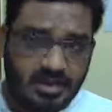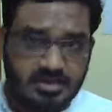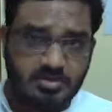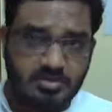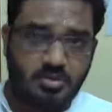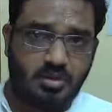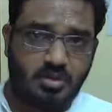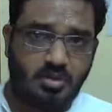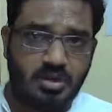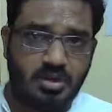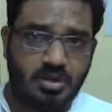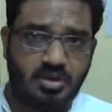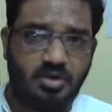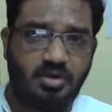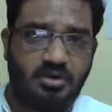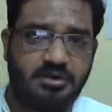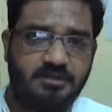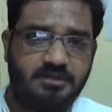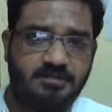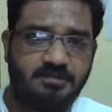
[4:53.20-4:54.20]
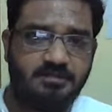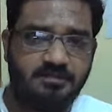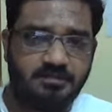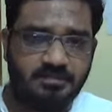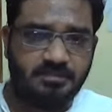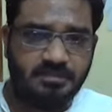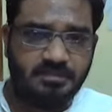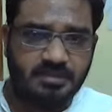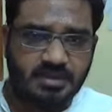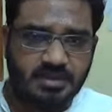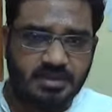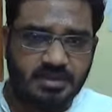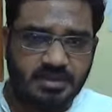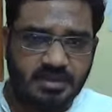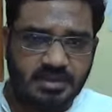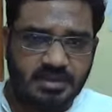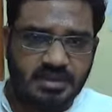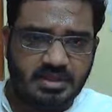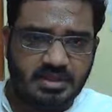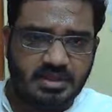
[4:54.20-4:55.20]
And going on.
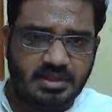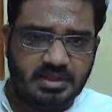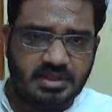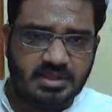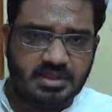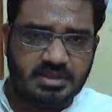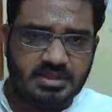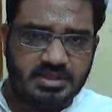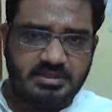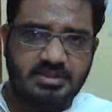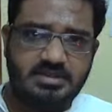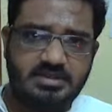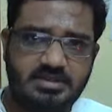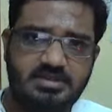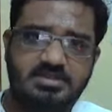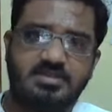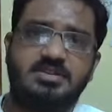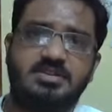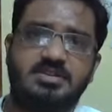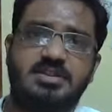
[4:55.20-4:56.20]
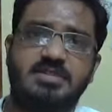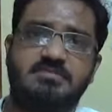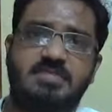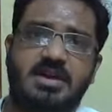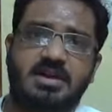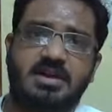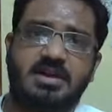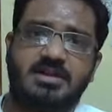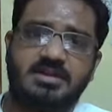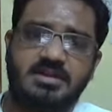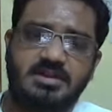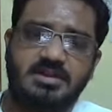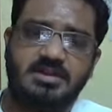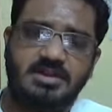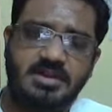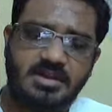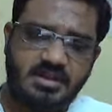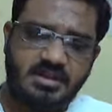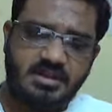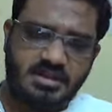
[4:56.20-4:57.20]
Is it not the matter
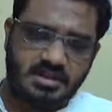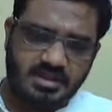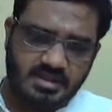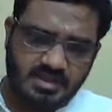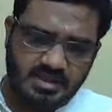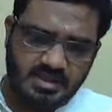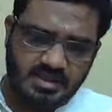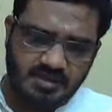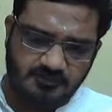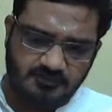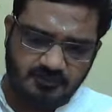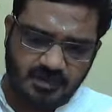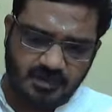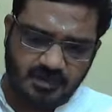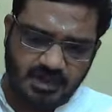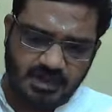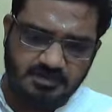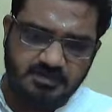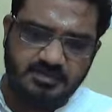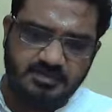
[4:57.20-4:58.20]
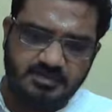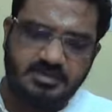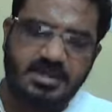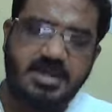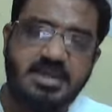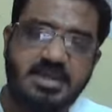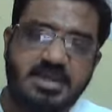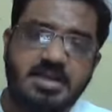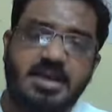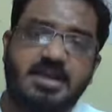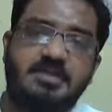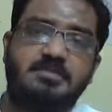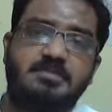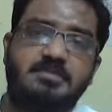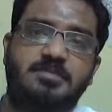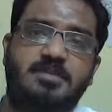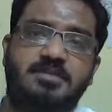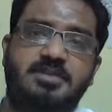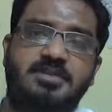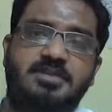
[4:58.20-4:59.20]
if I am saying I
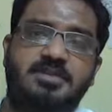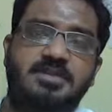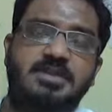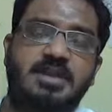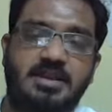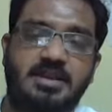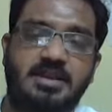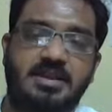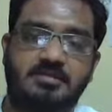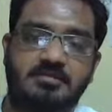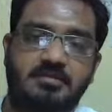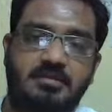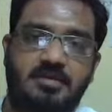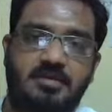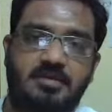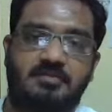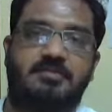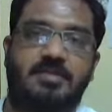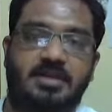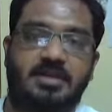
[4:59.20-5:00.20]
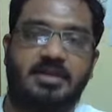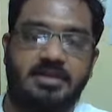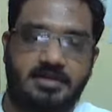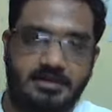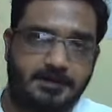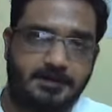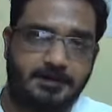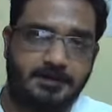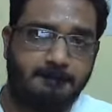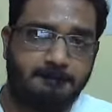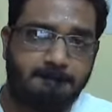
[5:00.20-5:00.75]
am possessing, I am afraid?